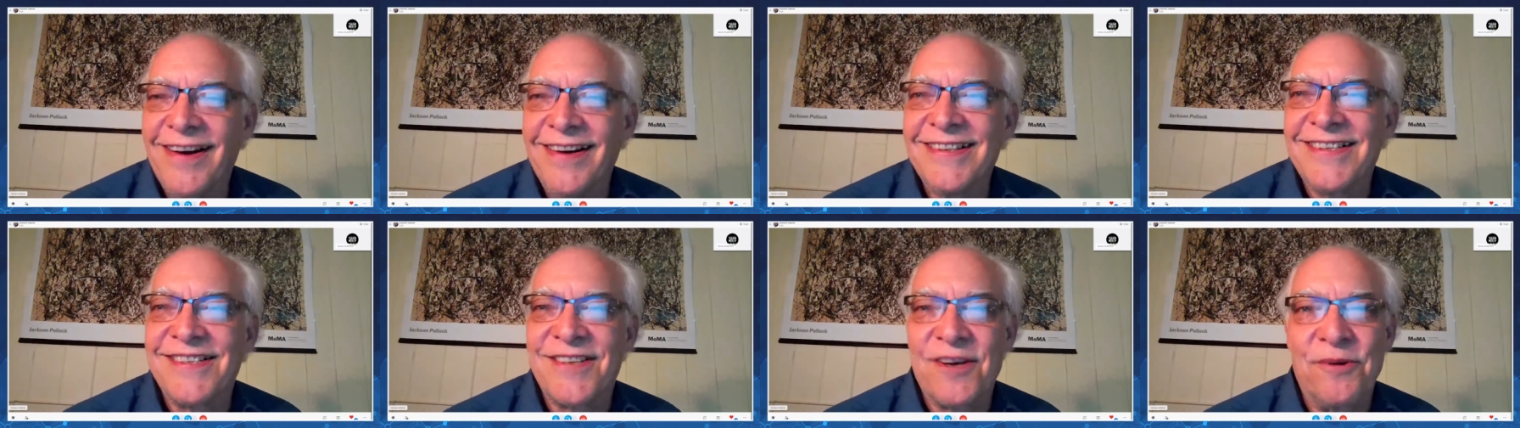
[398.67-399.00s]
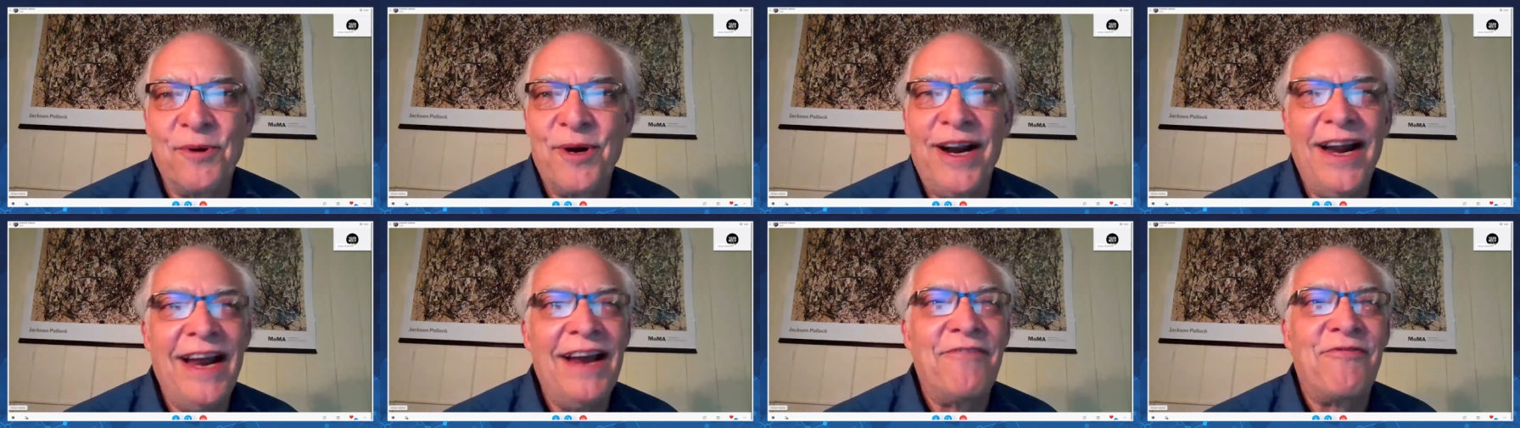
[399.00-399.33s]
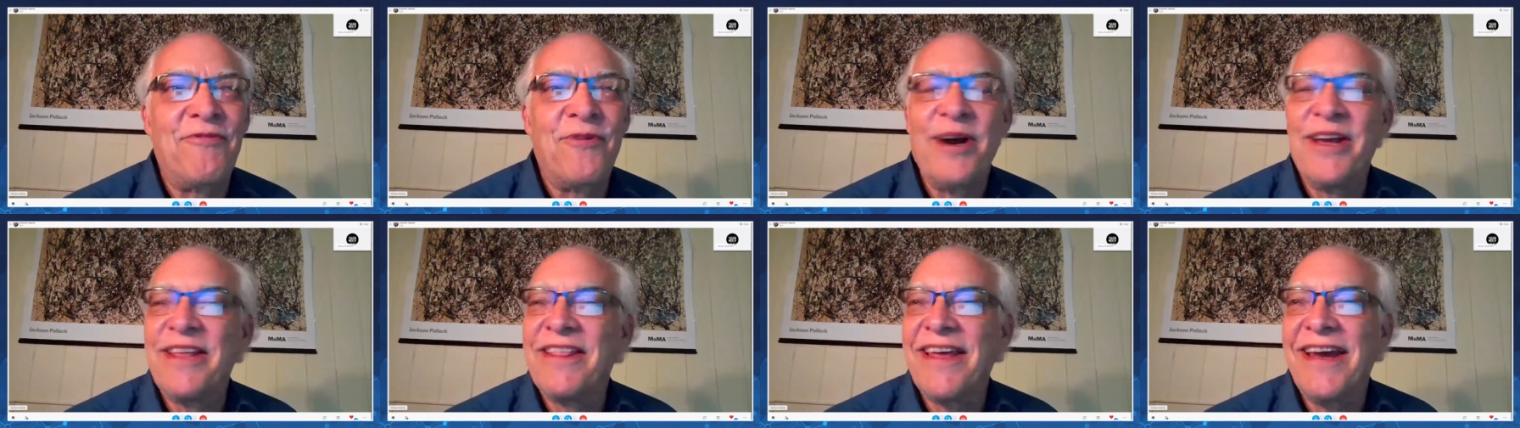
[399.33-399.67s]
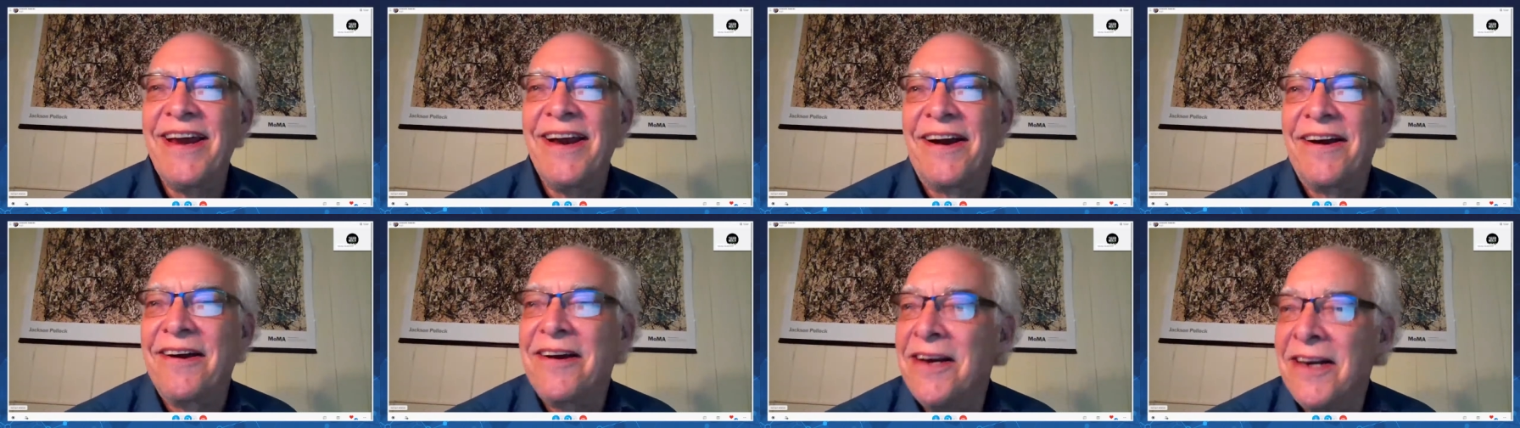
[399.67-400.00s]
so we're halfway
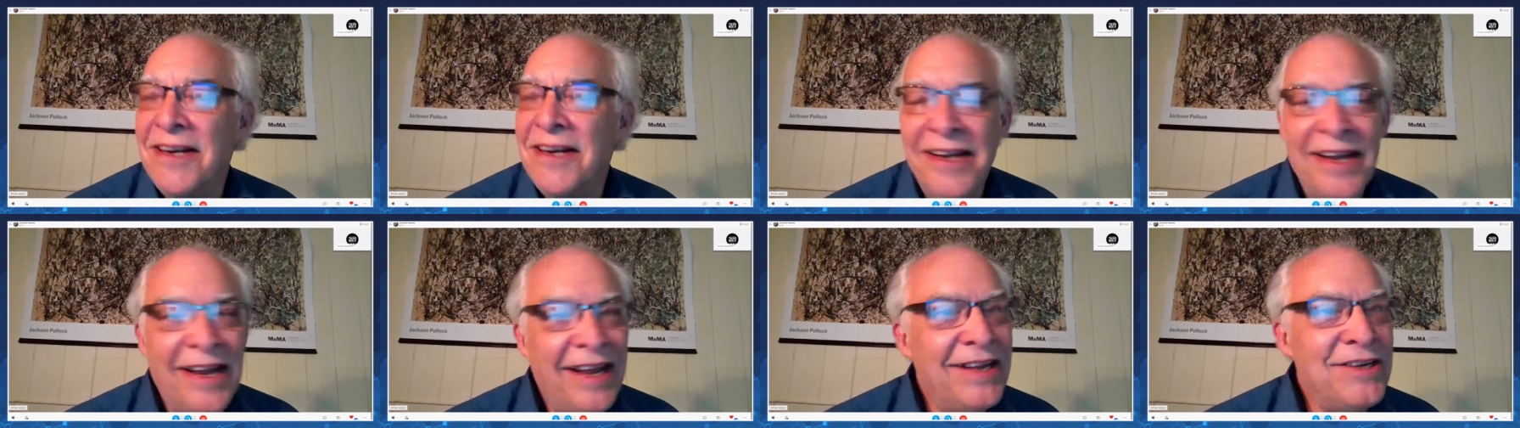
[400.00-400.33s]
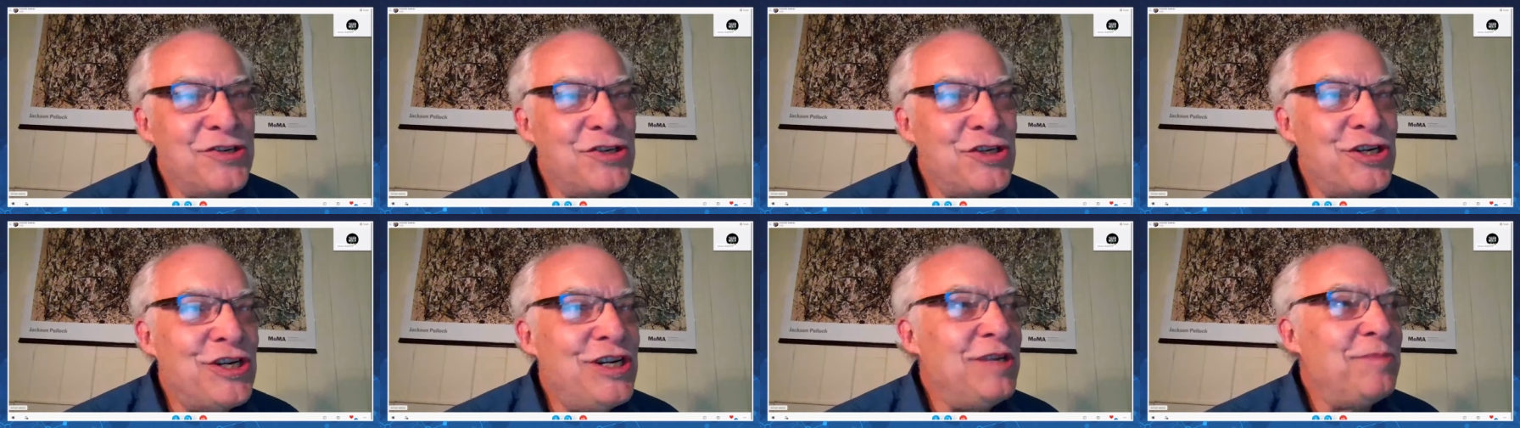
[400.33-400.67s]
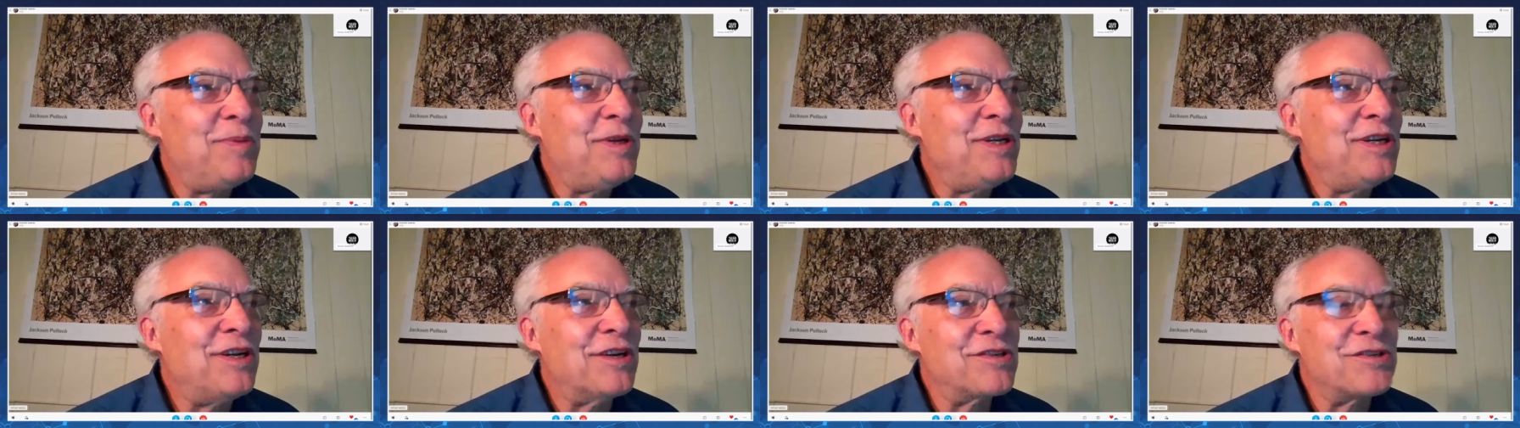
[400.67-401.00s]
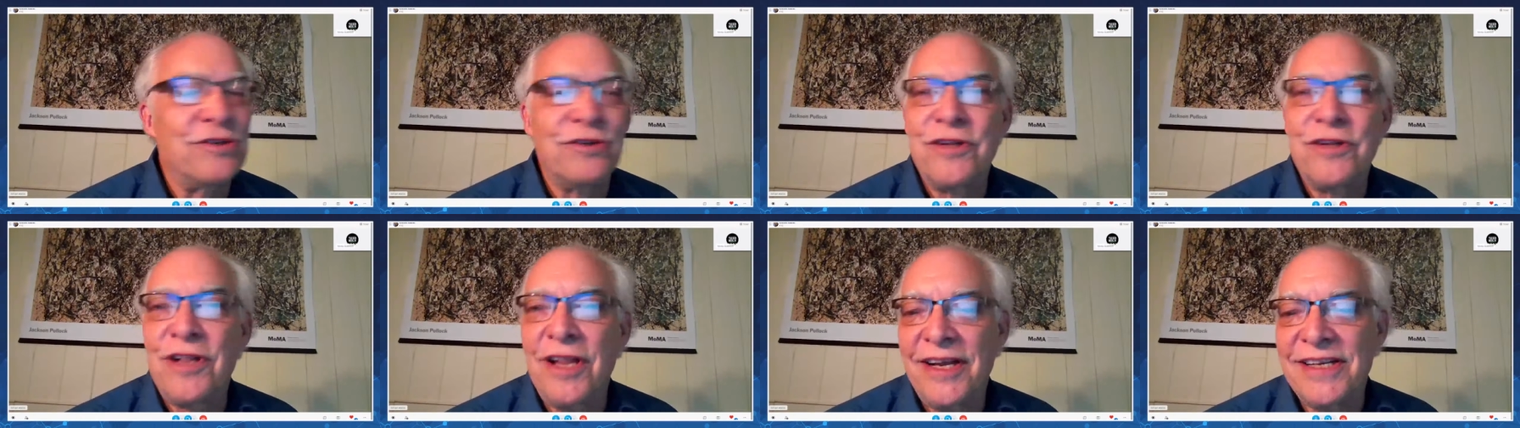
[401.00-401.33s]
there, and GDP doesn't
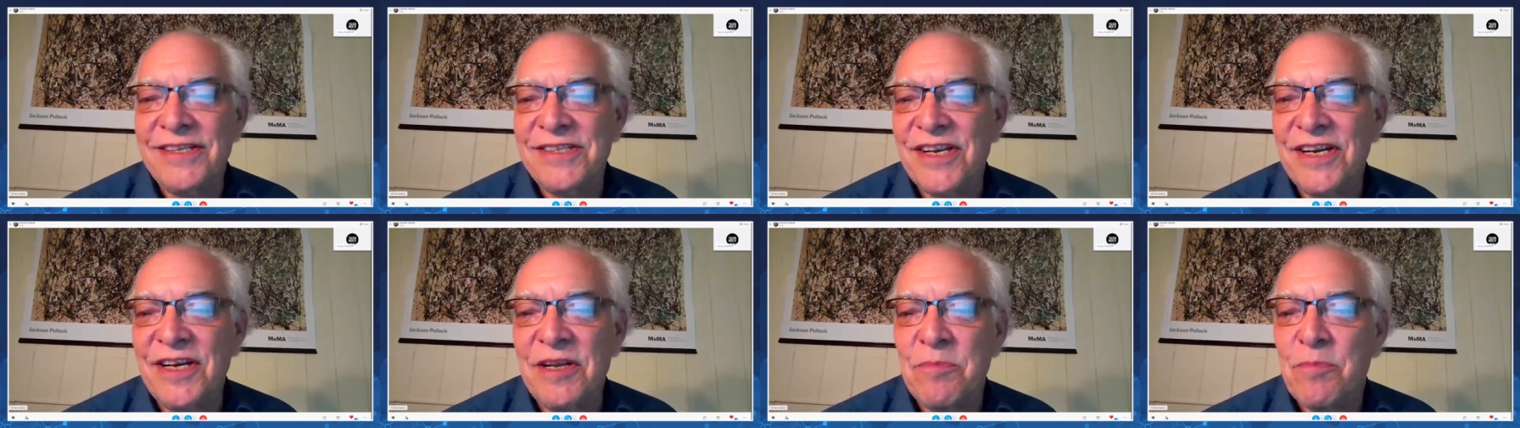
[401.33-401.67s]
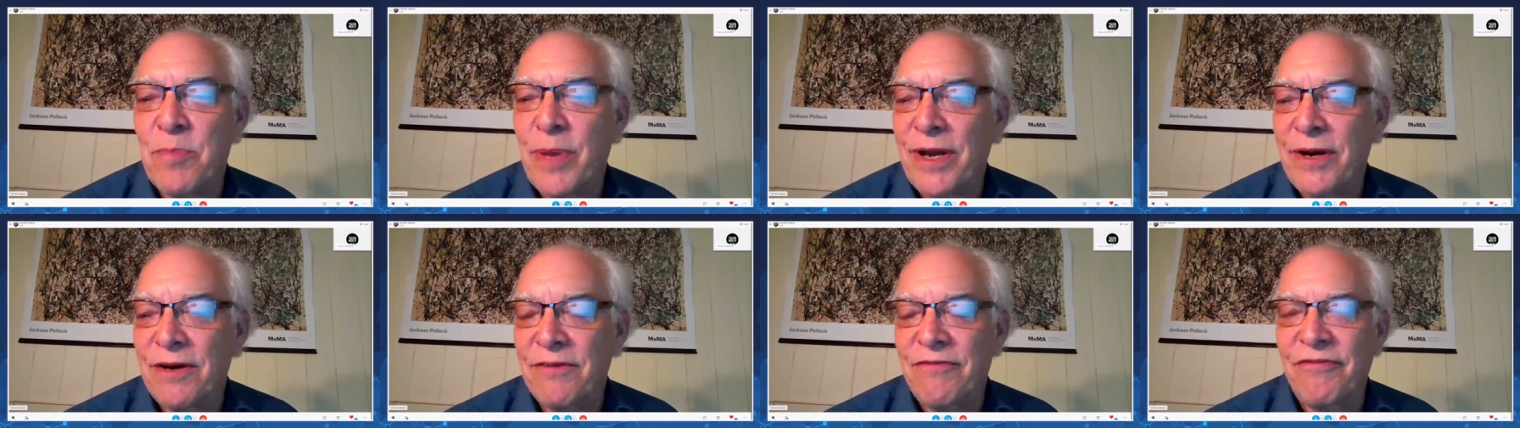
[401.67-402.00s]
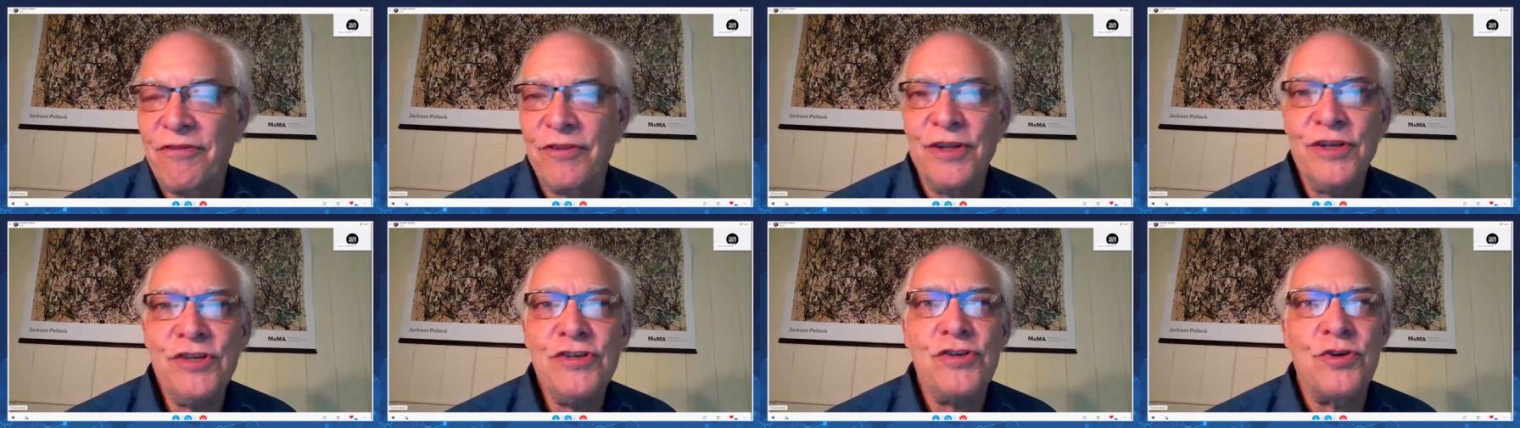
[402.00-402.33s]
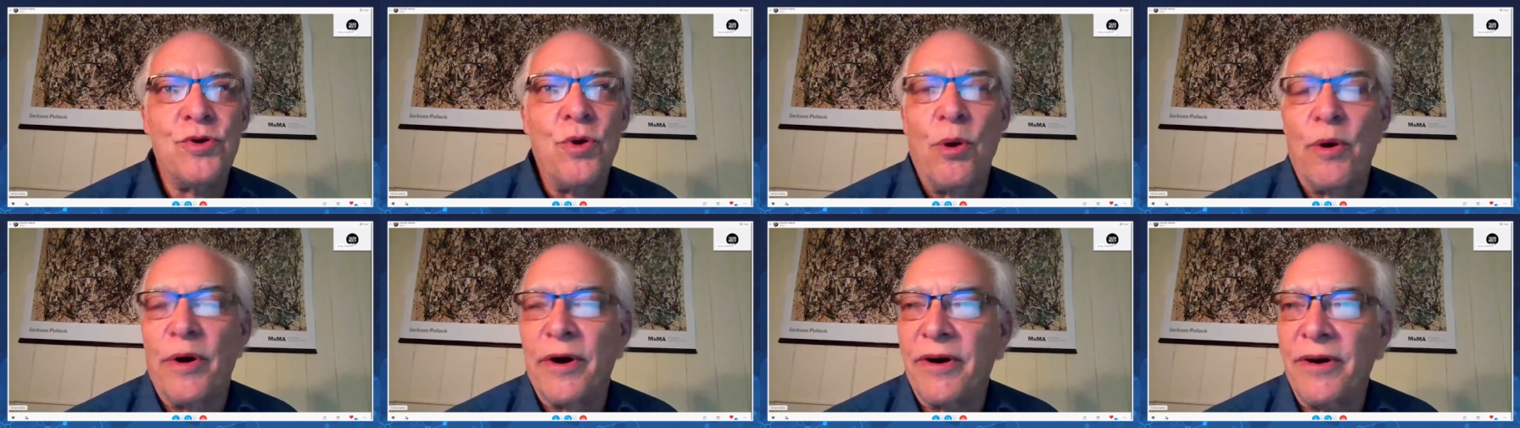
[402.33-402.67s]
look like it's any better for this
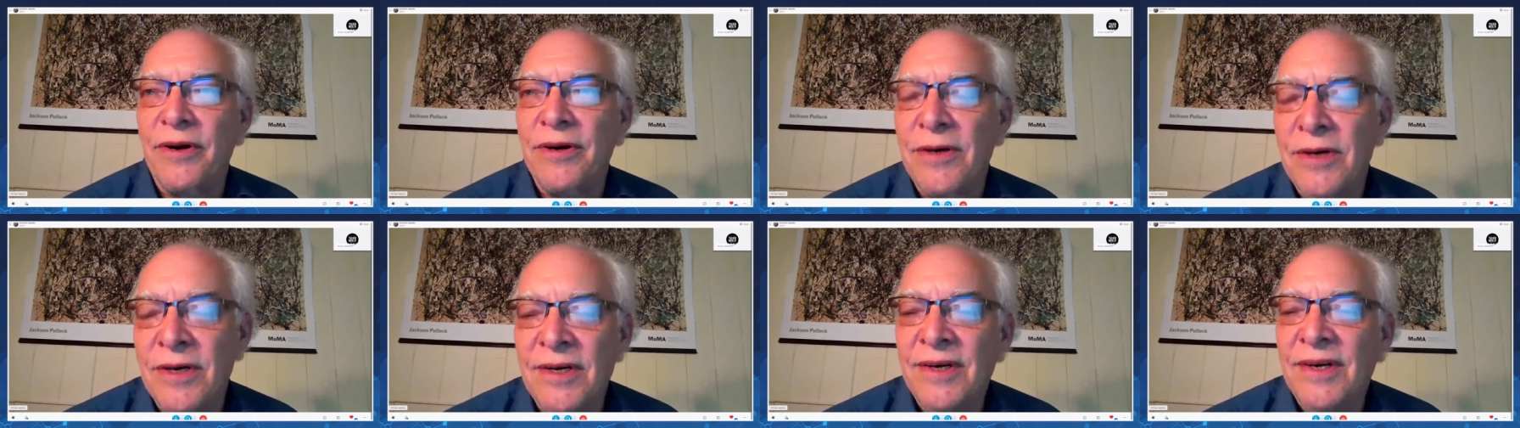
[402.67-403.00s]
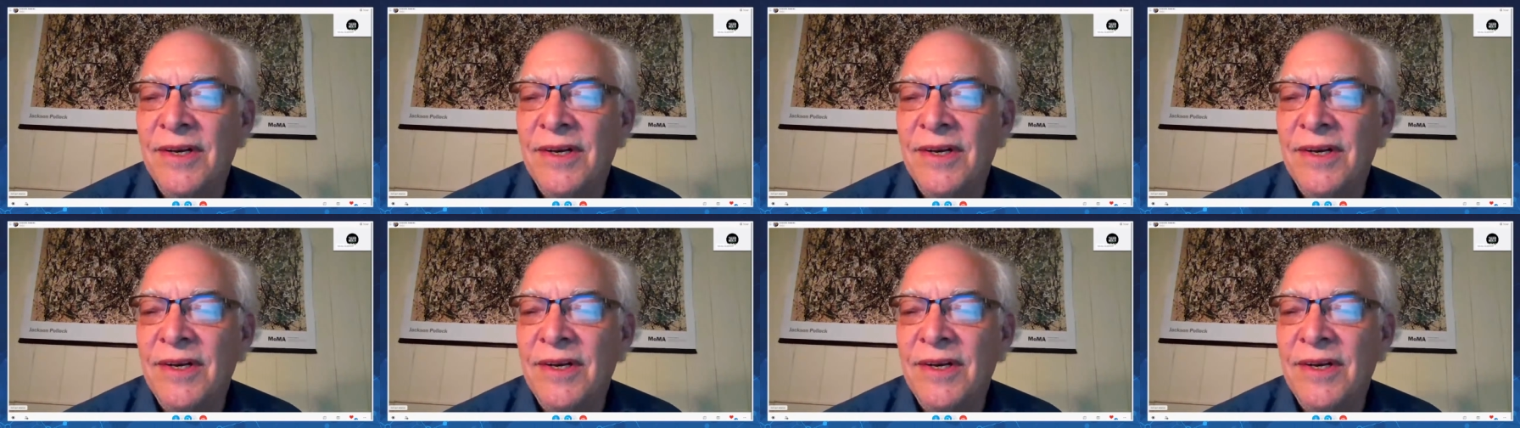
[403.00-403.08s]
quarter.